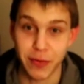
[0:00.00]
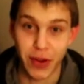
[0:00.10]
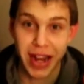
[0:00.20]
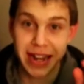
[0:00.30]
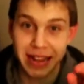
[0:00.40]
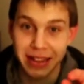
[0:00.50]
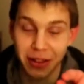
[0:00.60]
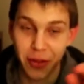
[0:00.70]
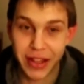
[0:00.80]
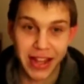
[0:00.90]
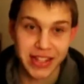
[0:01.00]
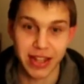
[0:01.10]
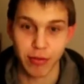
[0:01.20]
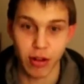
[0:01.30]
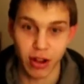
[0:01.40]
for any little thing he
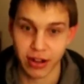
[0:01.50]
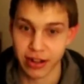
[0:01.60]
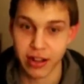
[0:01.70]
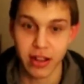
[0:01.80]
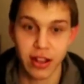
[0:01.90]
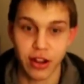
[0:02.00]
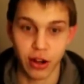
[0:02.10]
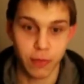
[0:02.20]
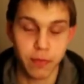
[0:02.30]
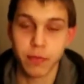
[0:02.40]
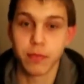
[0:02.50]
said wrong, and, you know,